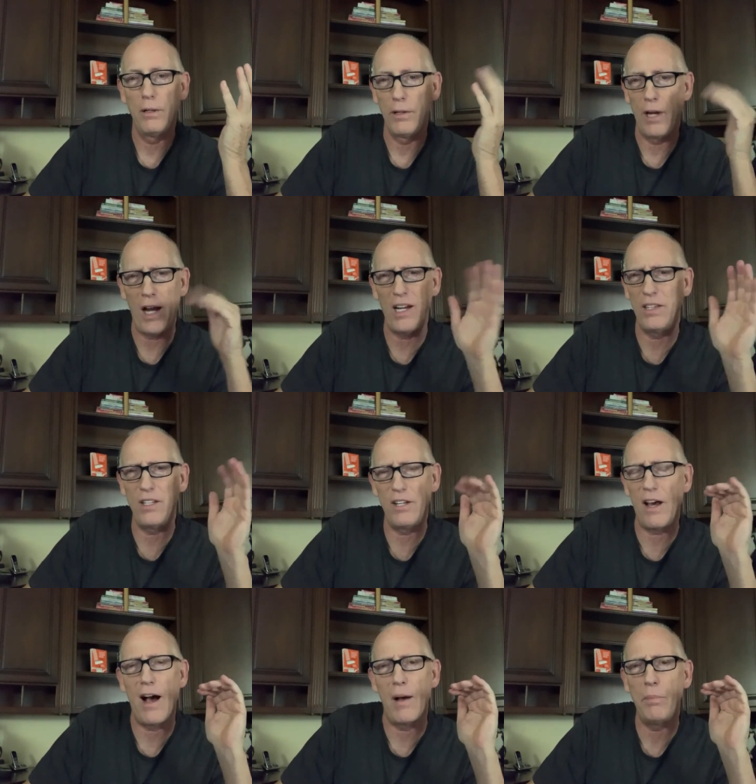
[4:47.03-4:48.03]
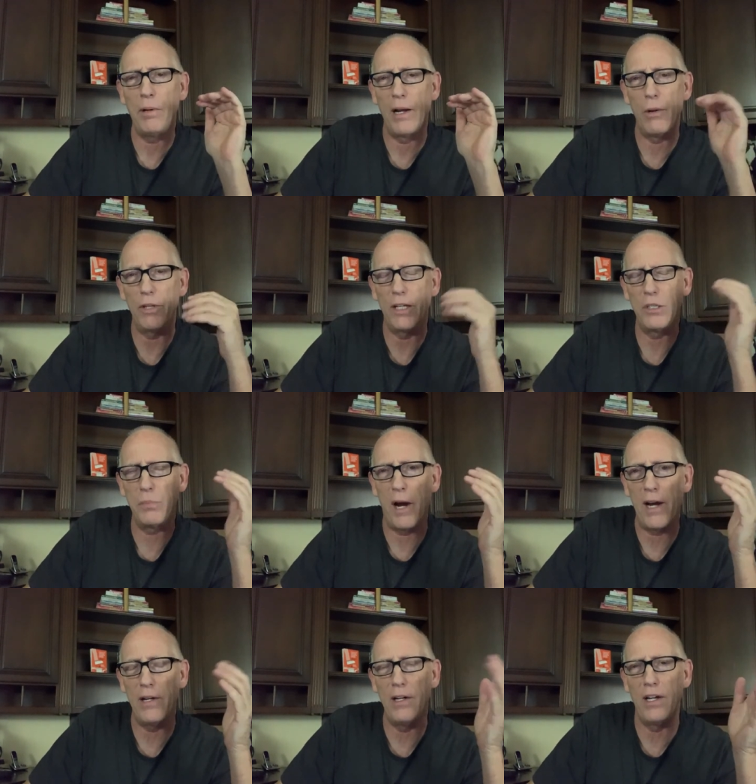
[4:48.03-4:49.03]
Not at the top. I don't think it's
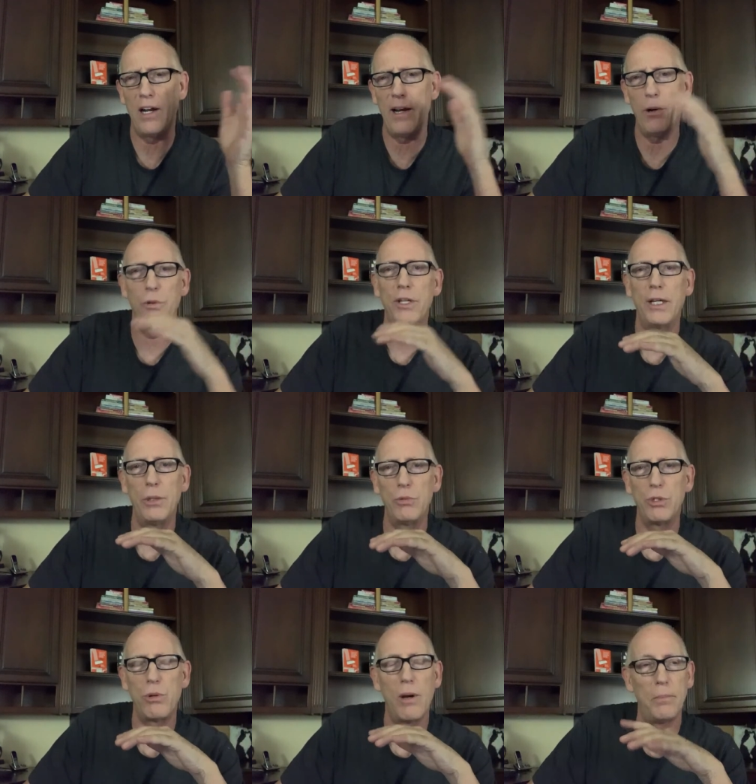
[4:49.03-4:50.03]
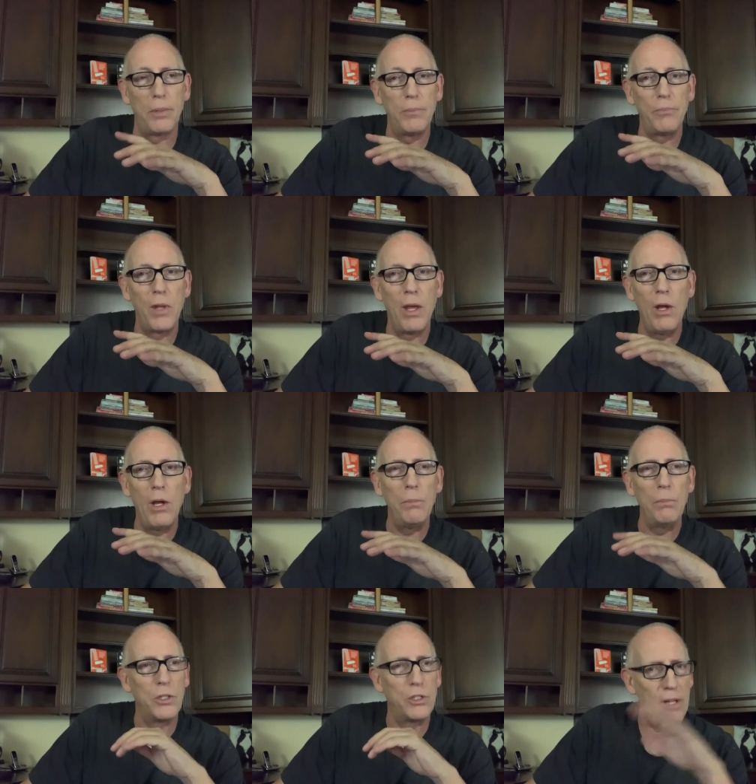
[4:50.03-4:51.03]
Biden and I don't think it was Trump.
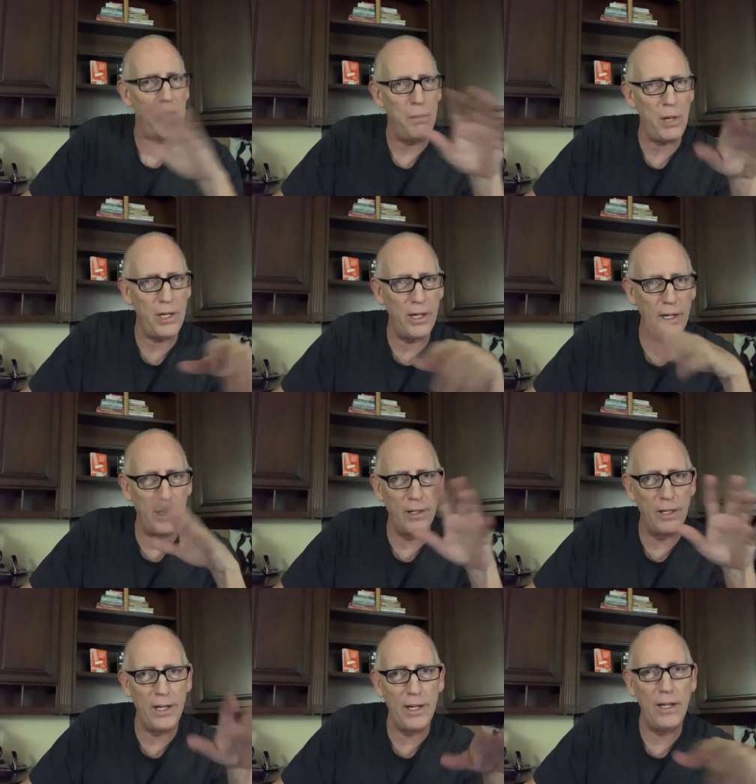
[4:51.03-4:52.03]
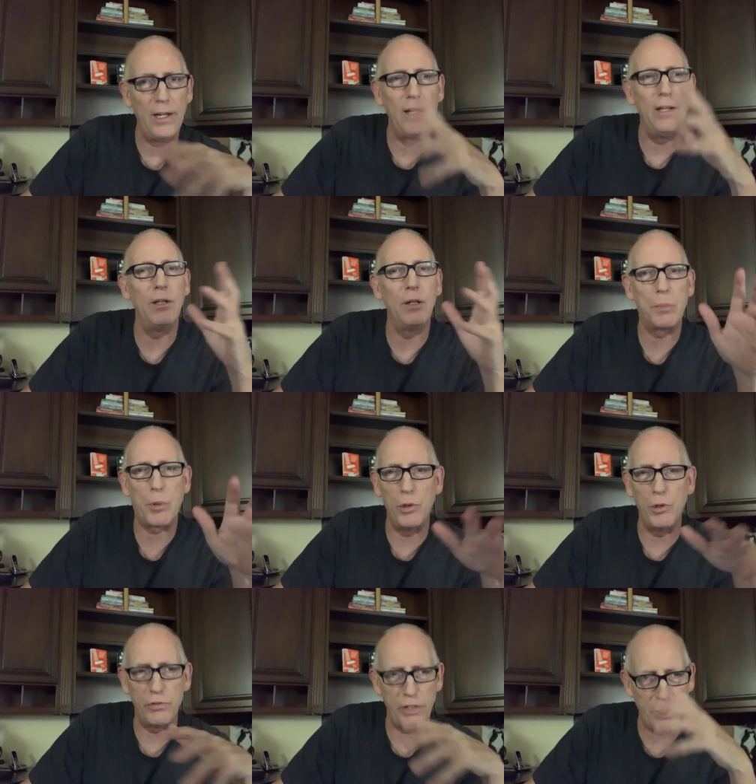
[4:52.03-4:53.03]
But somebody in the
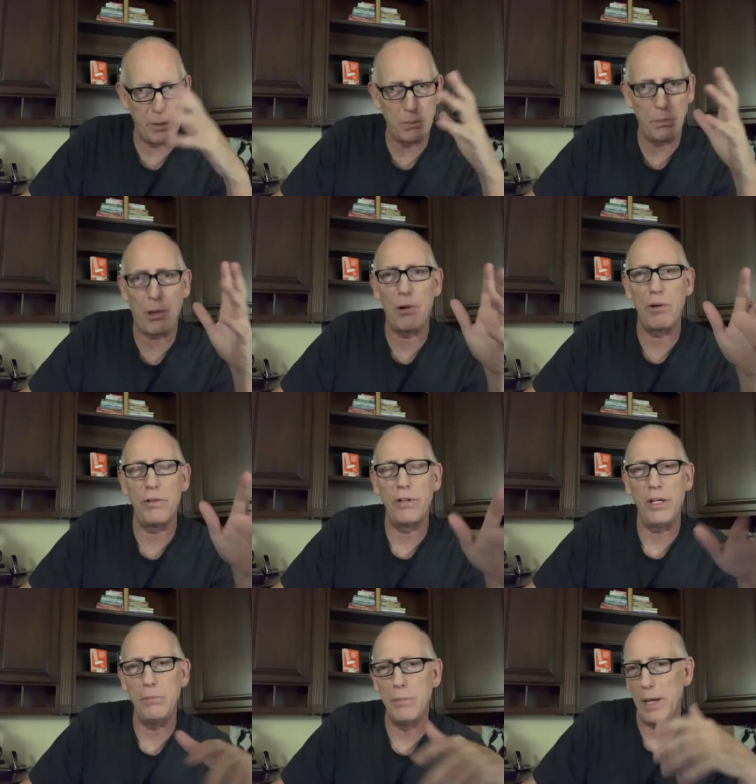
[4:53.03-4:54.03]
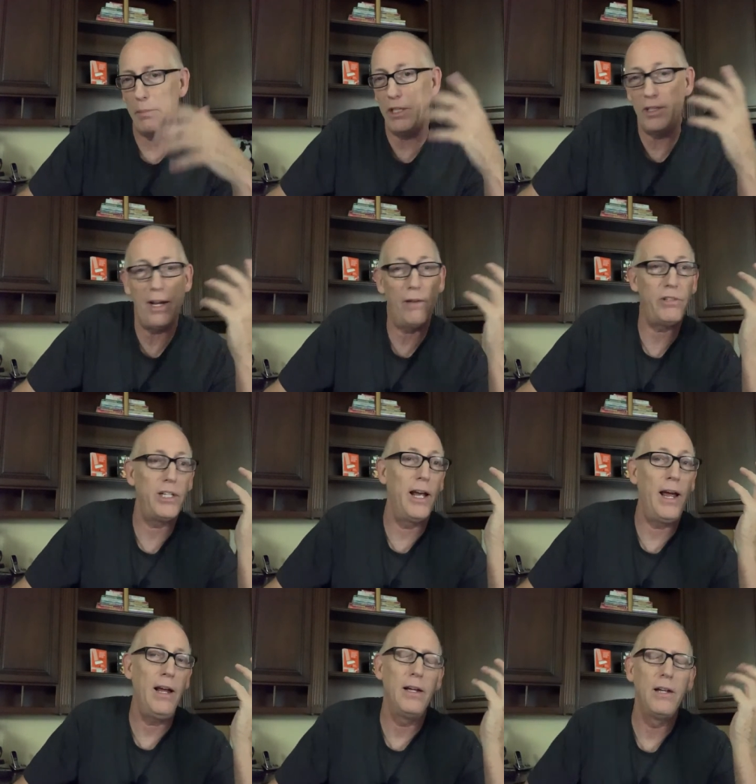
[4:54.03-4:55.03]
approving part of it, maybe the
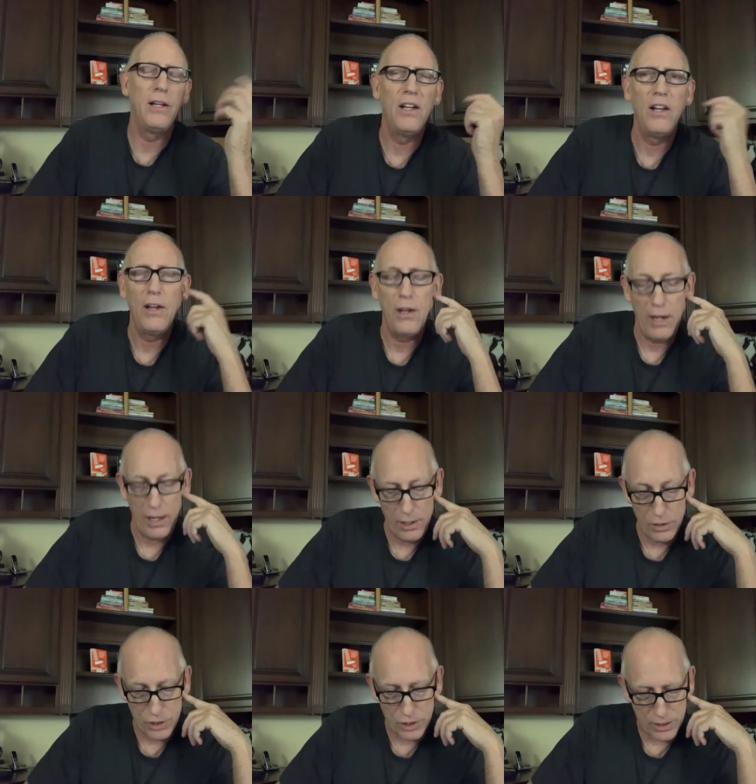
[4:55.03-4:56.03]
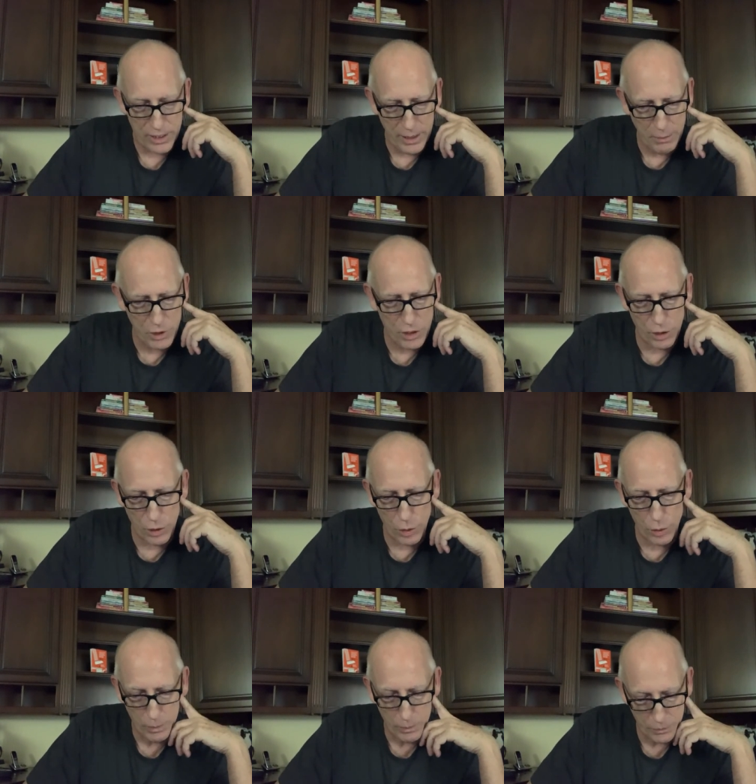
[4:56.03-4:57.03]
FDA, seems
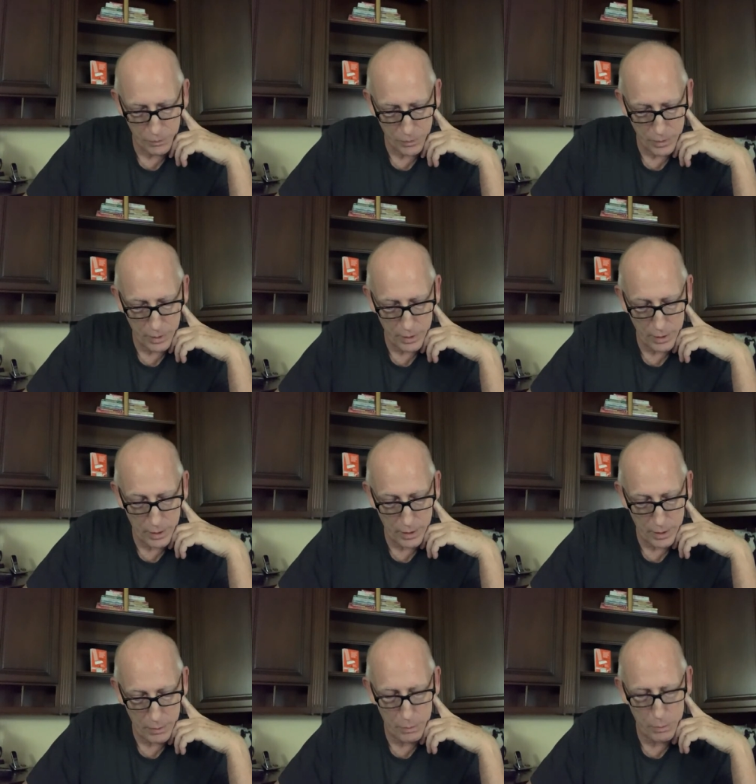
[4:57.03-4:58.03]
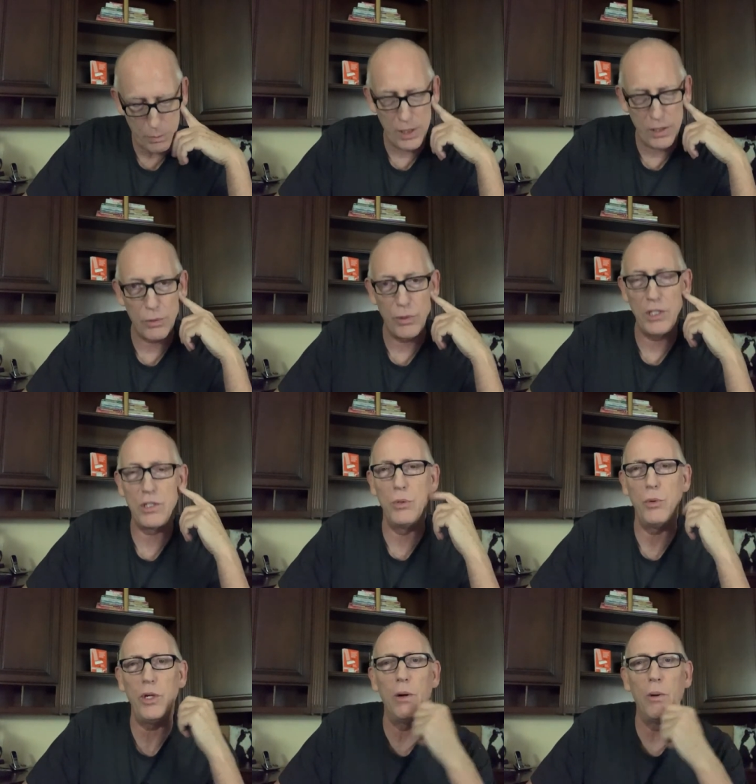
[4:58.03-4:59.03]
to be the reason
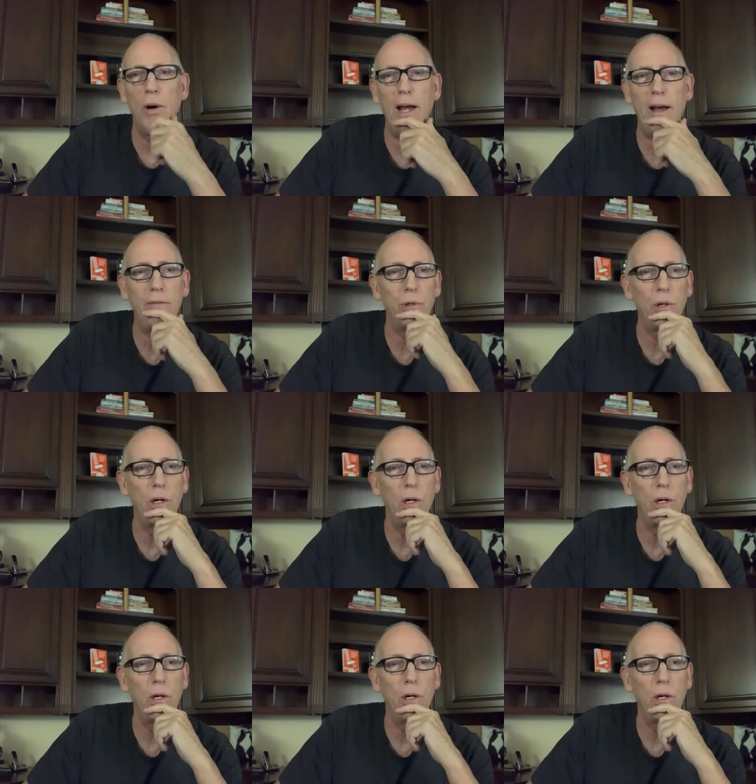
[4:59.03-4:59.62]
we don't have